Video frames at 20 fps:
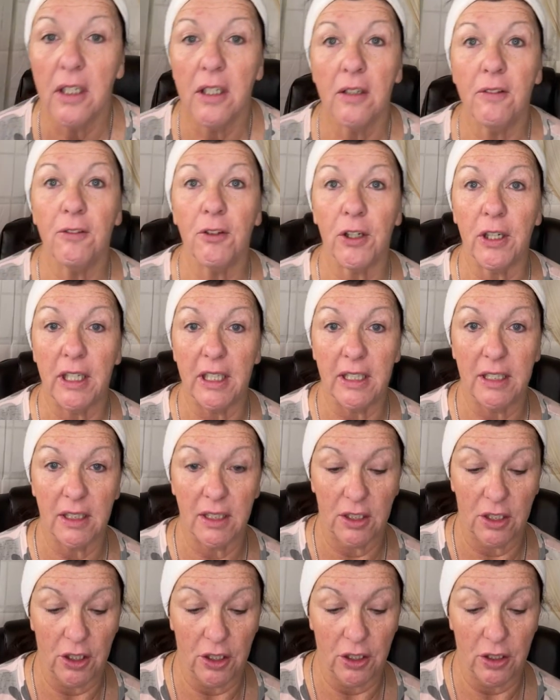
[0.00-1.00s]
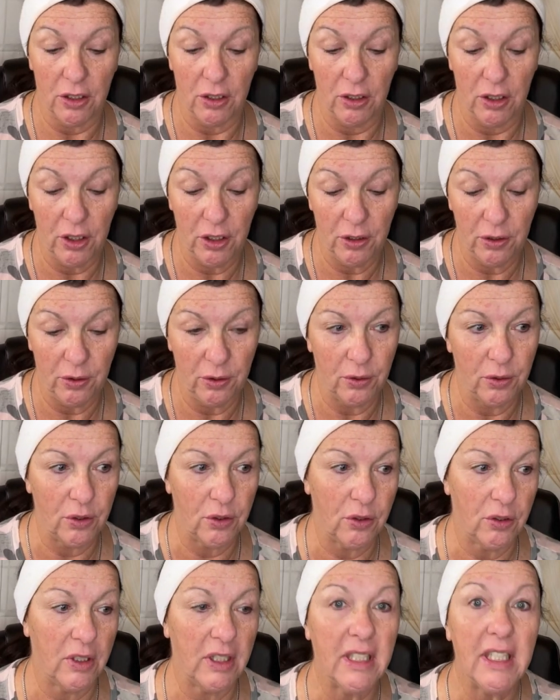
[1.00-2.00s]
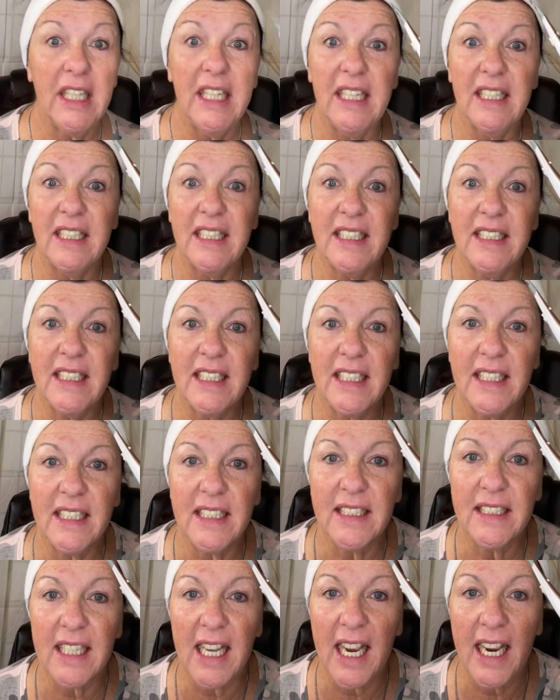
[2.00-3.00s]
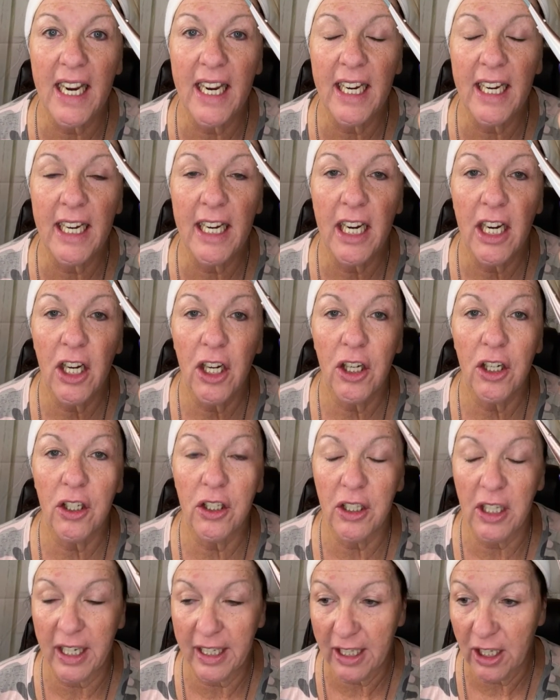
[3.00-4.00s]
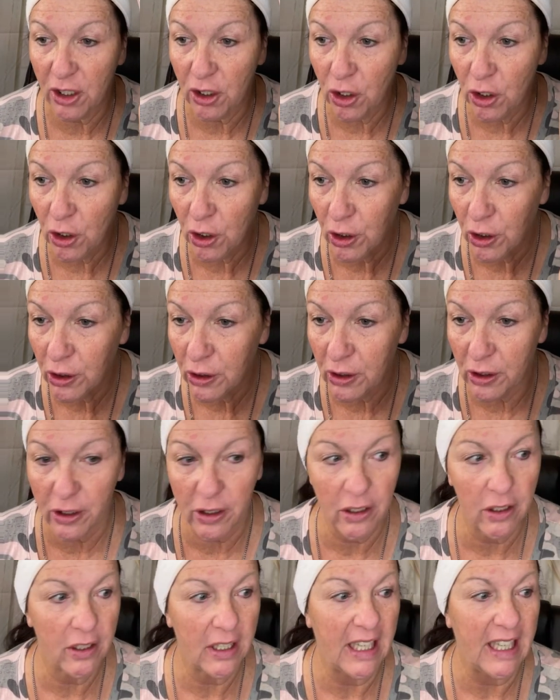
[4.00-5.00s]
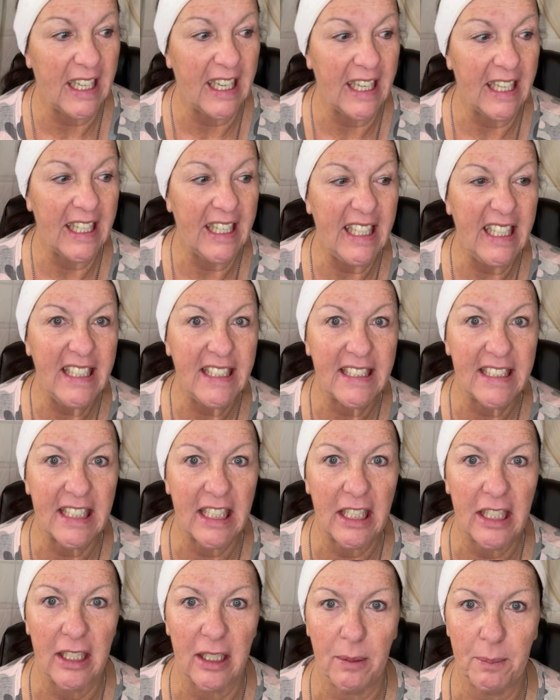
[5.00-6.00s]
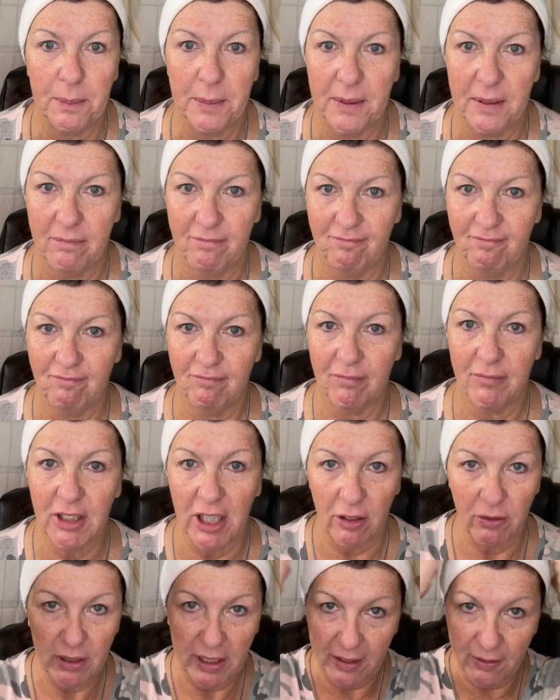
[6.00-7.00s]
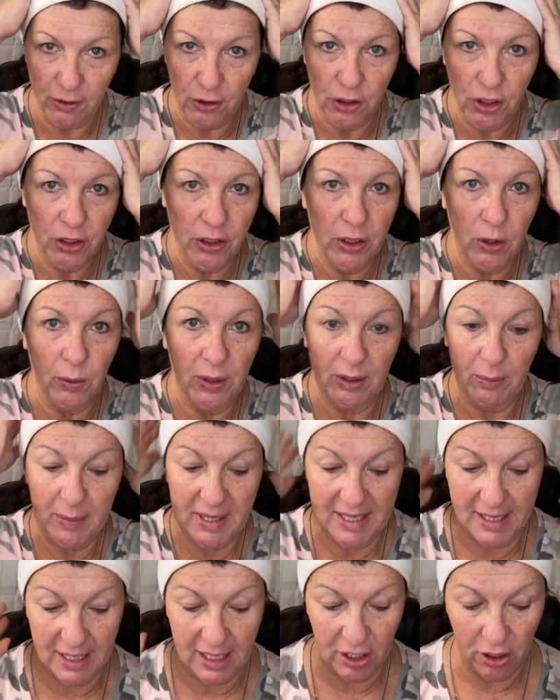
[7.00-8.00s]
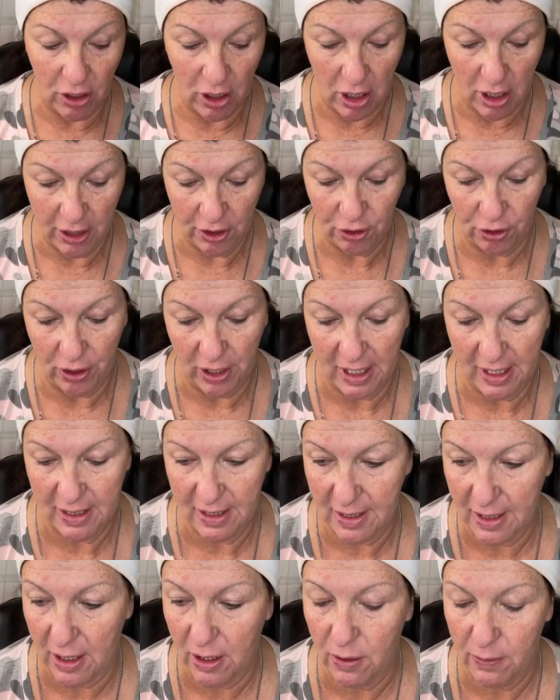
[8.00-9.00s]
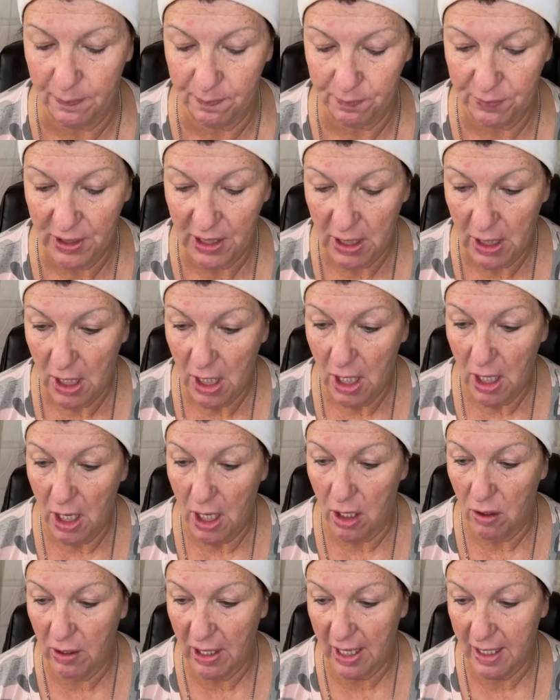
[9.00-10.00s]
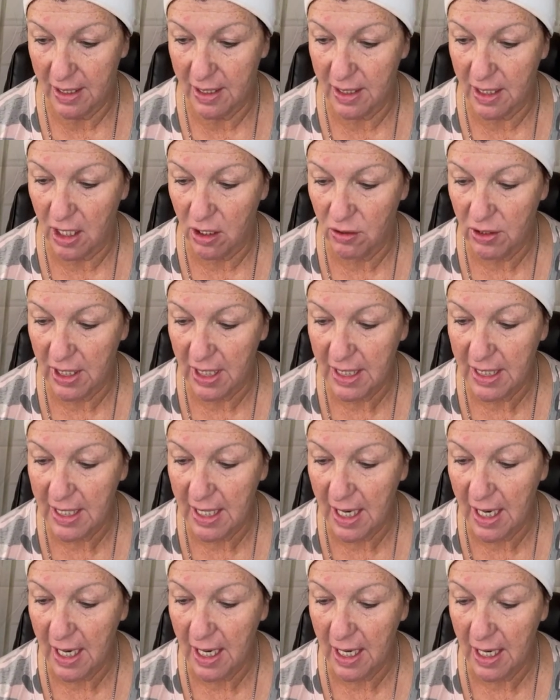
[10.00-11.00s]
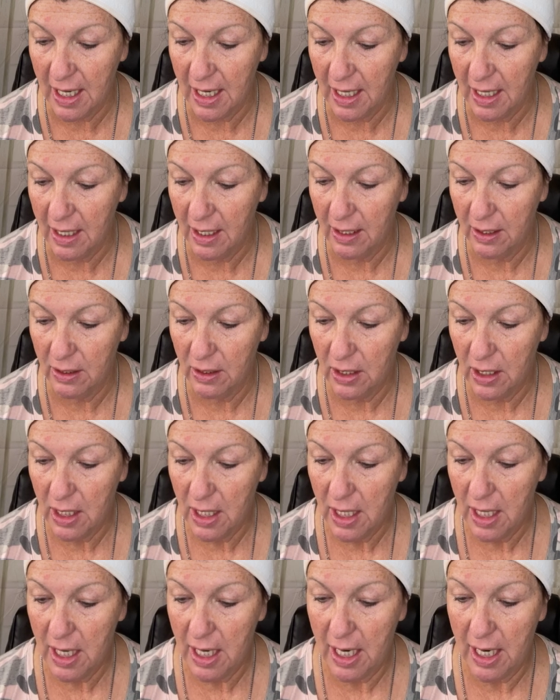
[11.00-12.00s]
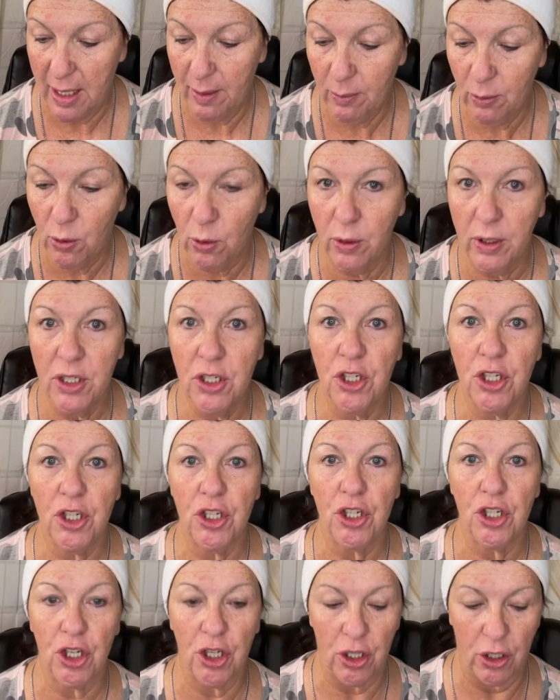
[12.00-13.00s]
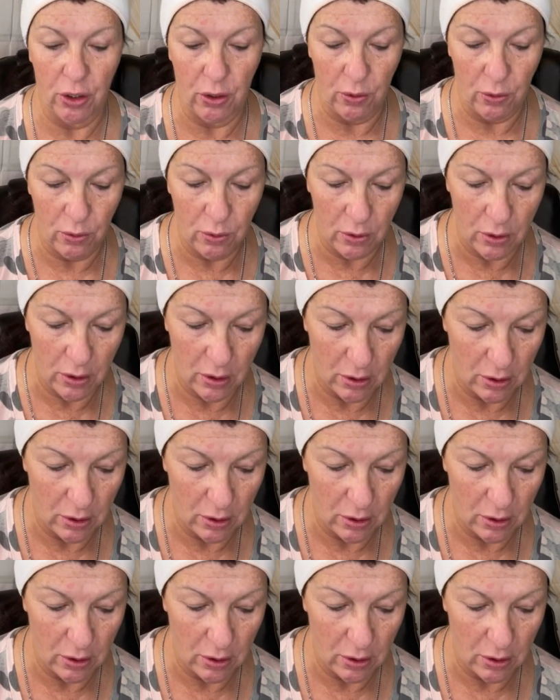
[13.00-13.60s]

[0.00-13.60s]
for us to lose. This is like a curler, and it heats up. Don't never do it with mascara on your eyes, though. Okay, so today I'm going to do